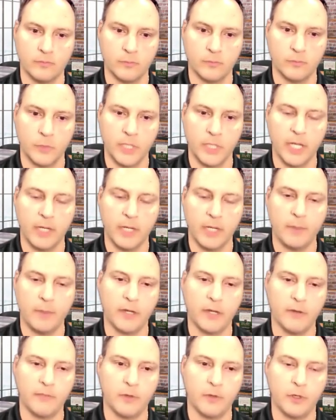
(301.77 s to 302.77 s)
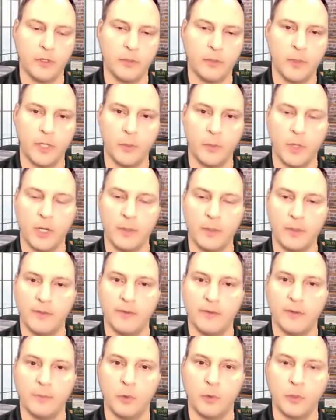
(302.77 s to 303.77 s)
You got to be careful though. You might want to give
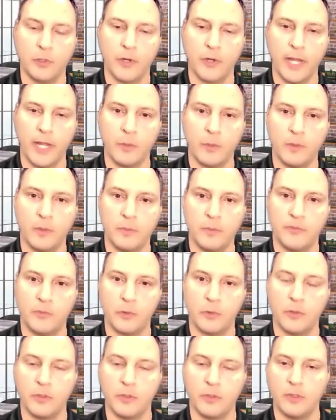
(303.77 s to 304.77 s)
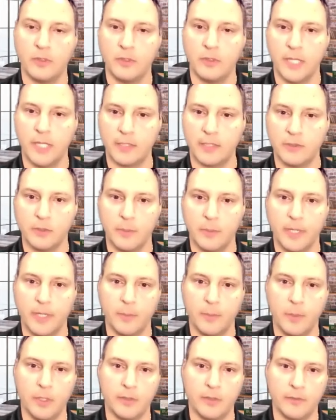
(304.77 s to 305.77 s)
up all your equity before you actually make
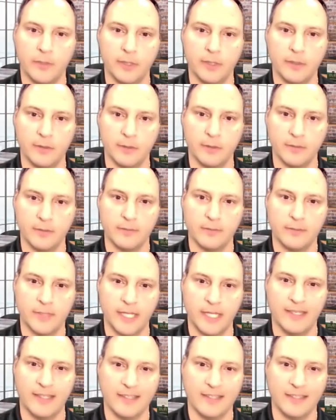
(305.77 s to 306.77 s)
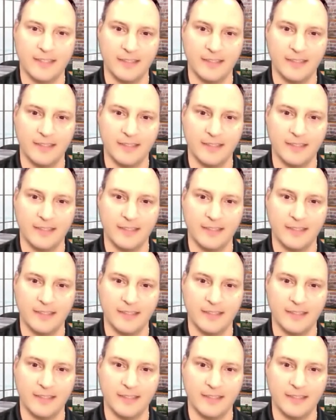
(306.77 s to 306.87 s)
money. Yeah, well, and this is